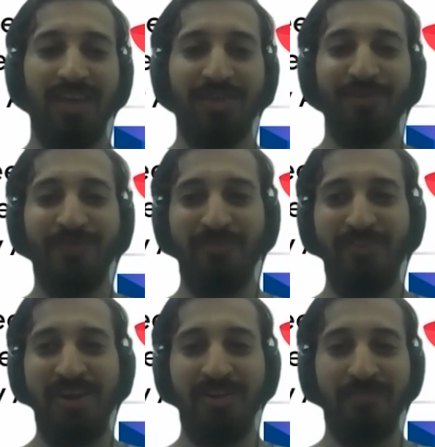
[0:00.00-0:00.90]
Thank you
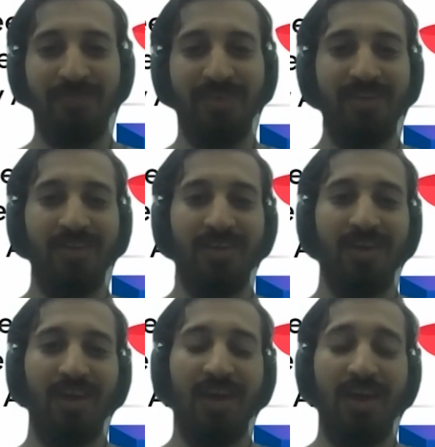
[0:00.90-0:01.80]
for inviting me.
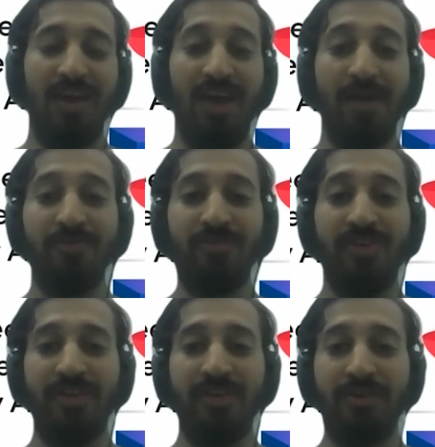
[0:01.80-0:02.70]
I'm
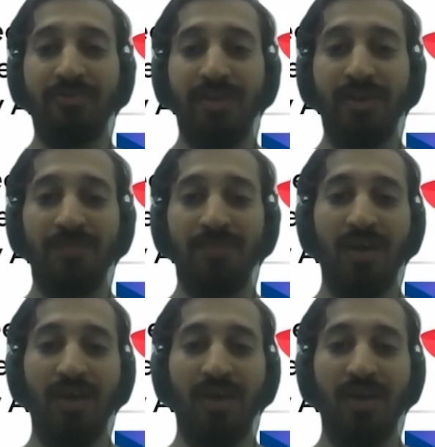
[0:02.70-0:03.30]
doing great today.